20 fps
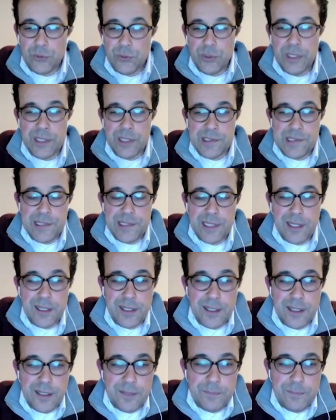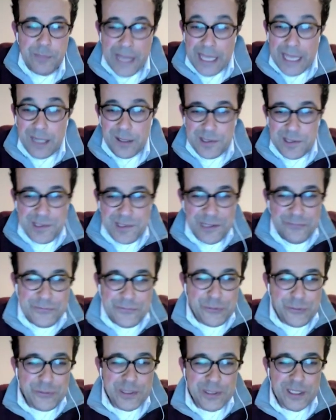his palace, if
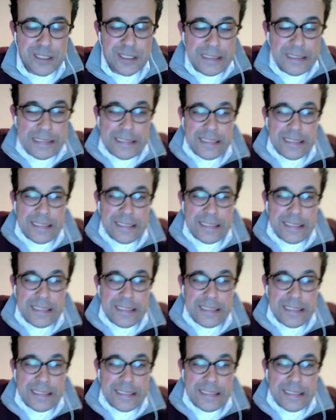you will,